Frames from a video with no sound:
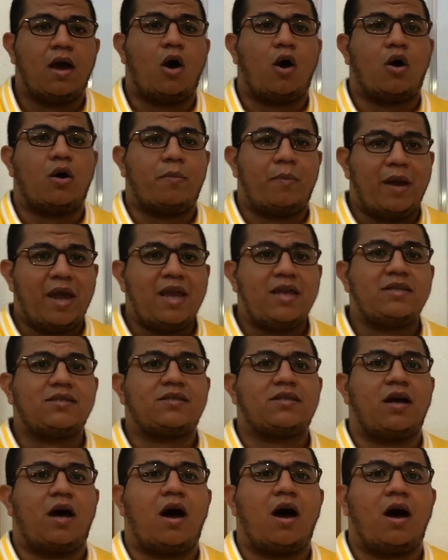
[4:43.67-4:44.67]
are
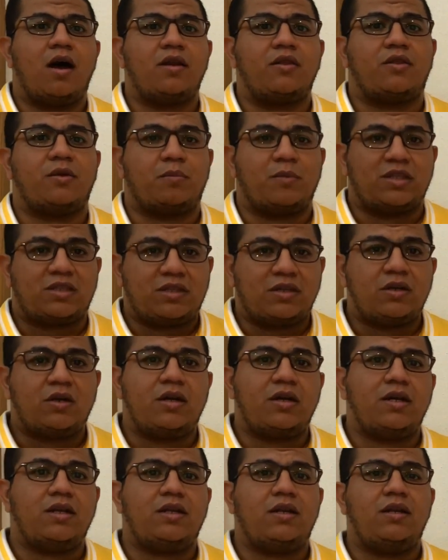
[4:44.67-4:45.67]
based on the
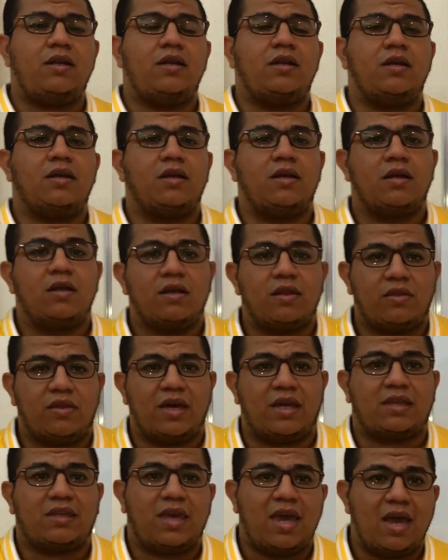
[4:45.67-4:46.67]
material
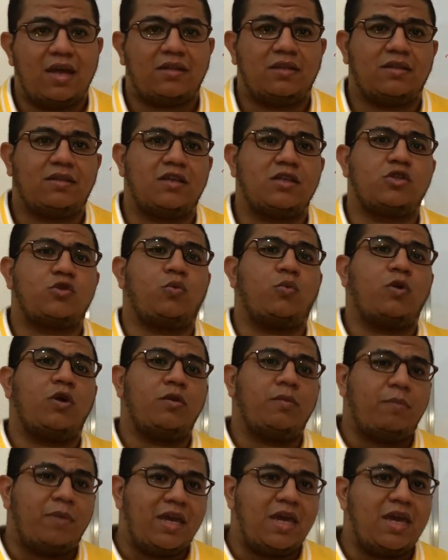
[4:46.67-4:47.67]
that candidates
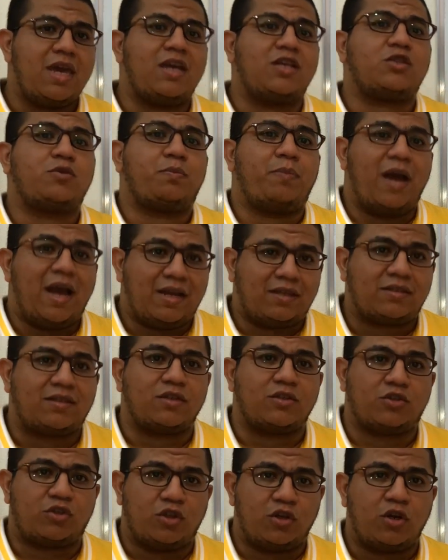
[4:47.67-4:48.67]
would be
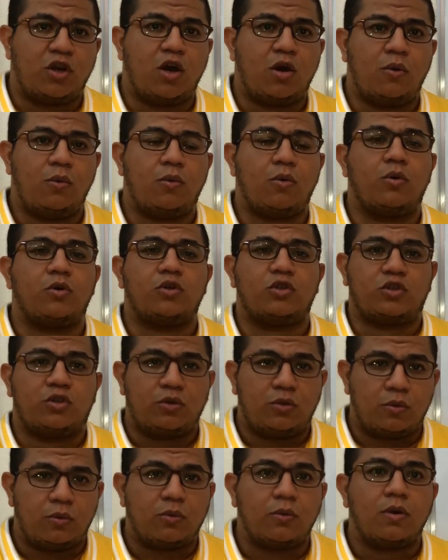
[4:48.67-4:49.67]
expected to know or
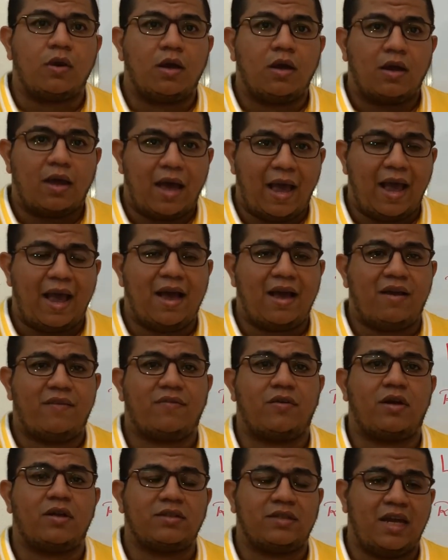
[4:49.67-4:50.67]
to
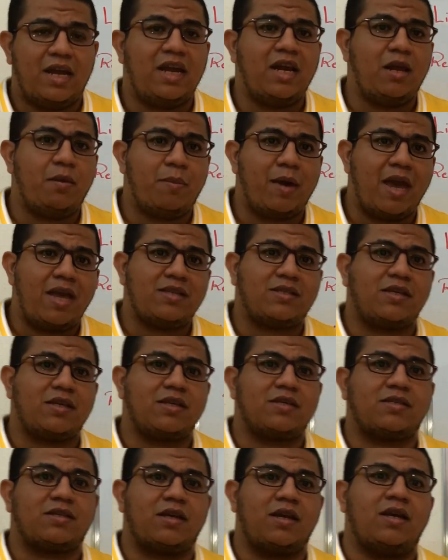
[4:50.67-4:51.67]
have on daily
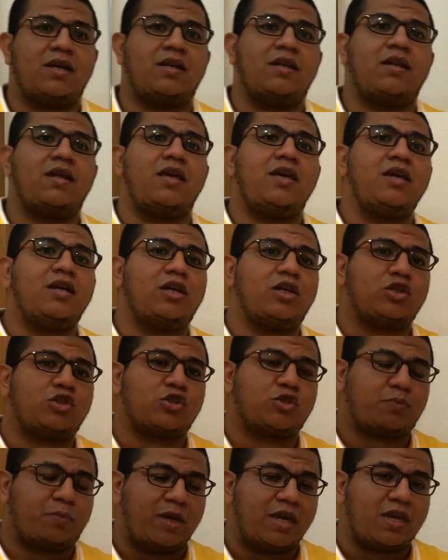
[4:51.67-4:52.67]
basis in English
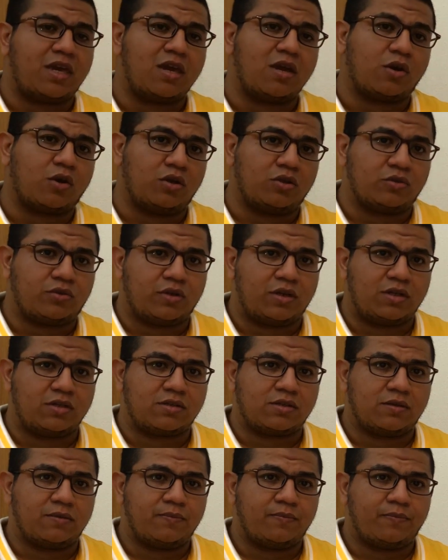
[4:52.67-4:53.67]
speaking
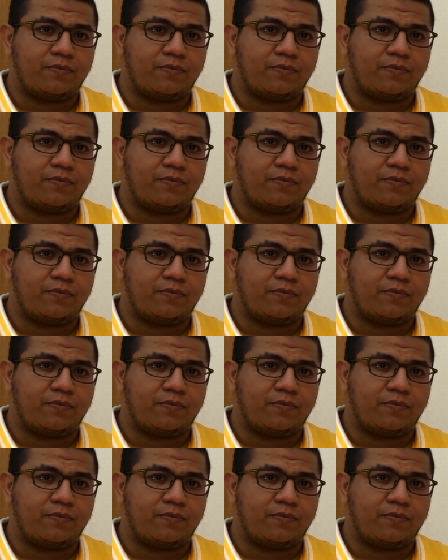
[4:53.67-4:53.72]
countries.